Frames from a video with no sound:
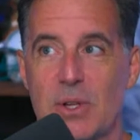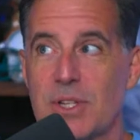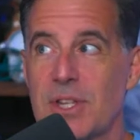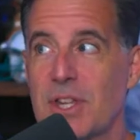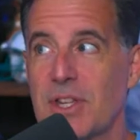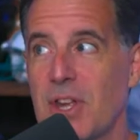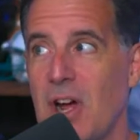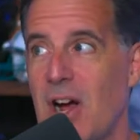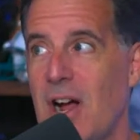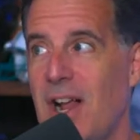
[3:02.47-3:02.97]

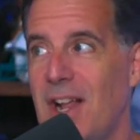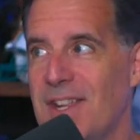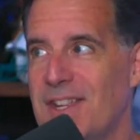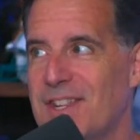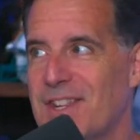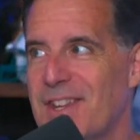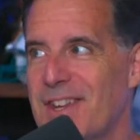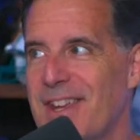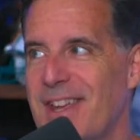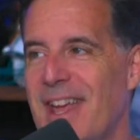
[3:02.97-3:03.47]
because
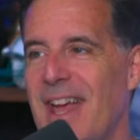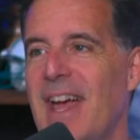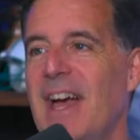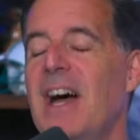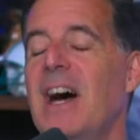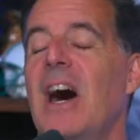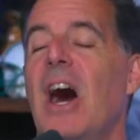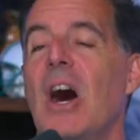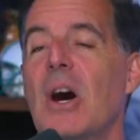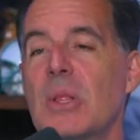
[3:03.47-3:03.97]
honestly,
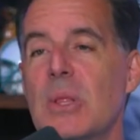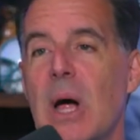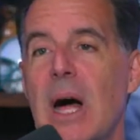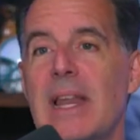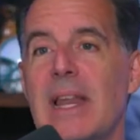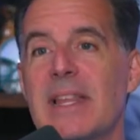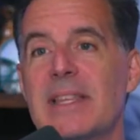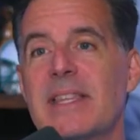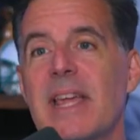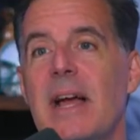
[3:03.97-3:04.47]
a
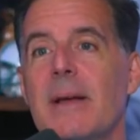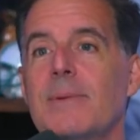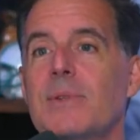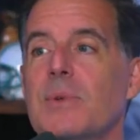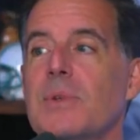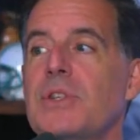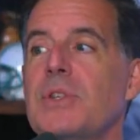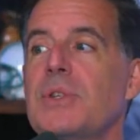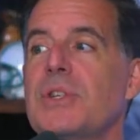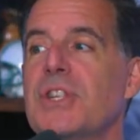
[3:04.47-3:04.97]
lot of times
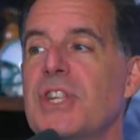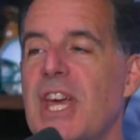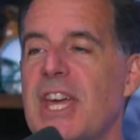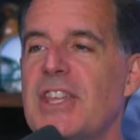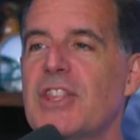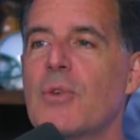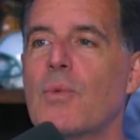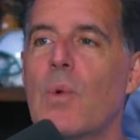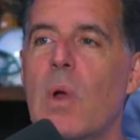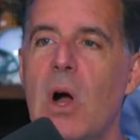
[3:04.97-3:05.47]
when you say
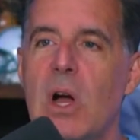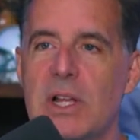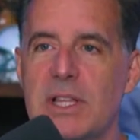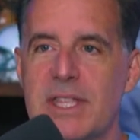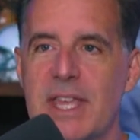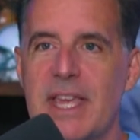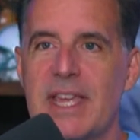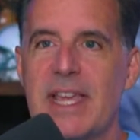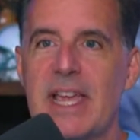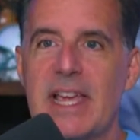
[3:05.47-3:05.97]
the wrong
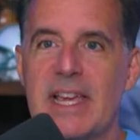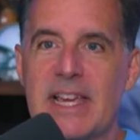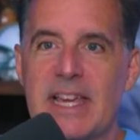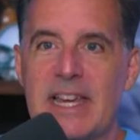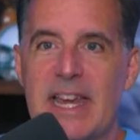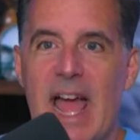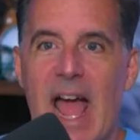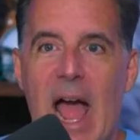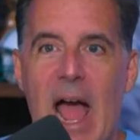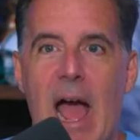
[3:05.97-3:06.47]
thing, it
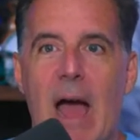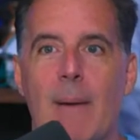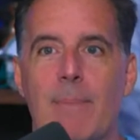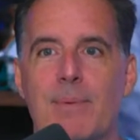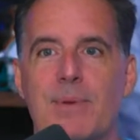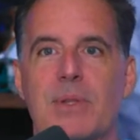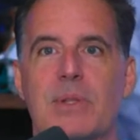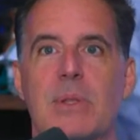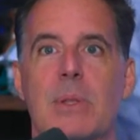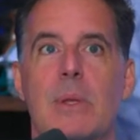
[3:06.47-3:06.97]
can
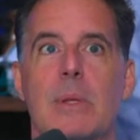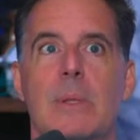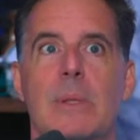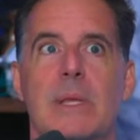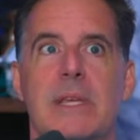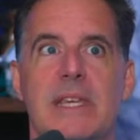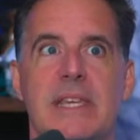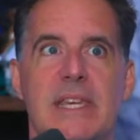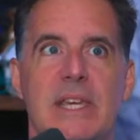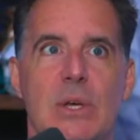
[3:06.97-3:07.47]

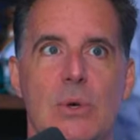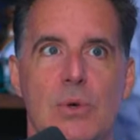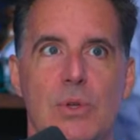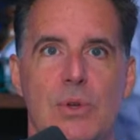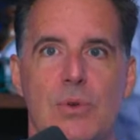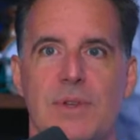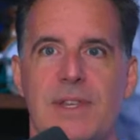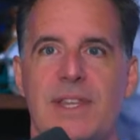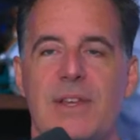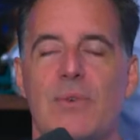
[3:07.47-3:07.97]
absolutely kill
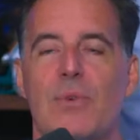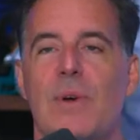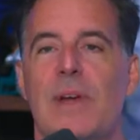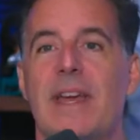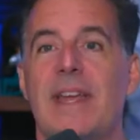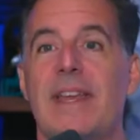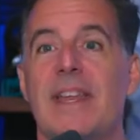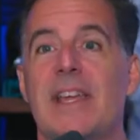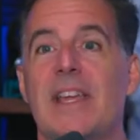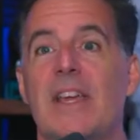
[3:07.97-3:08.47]
your deal
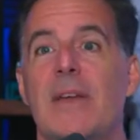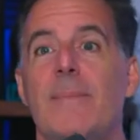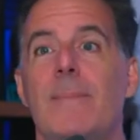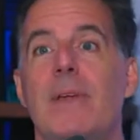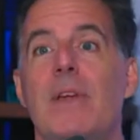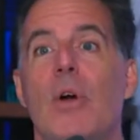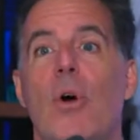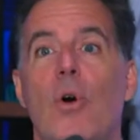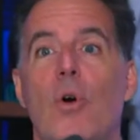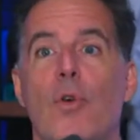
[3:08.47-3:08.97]
and it can
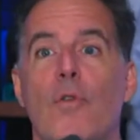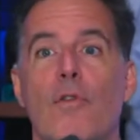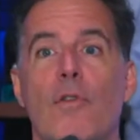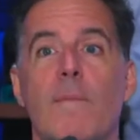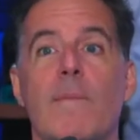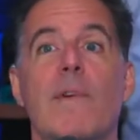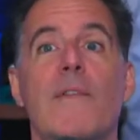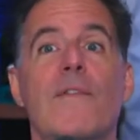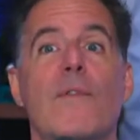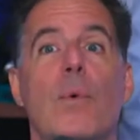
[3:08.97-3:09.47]
be over
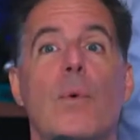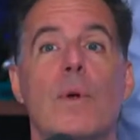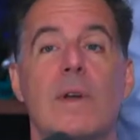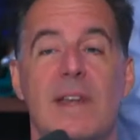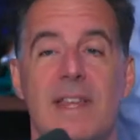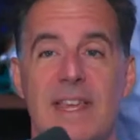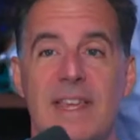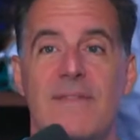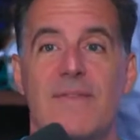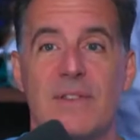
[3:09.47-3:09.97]
before it
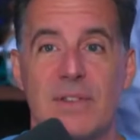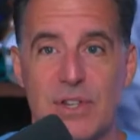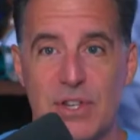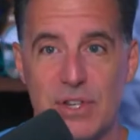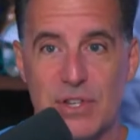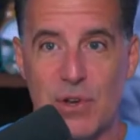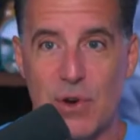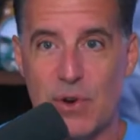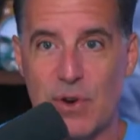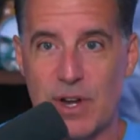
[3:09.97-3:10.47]
even
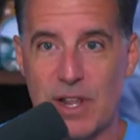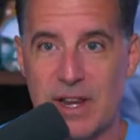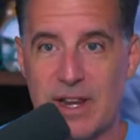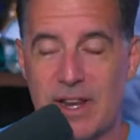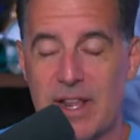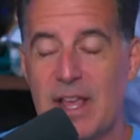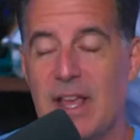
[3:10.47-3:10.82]
started.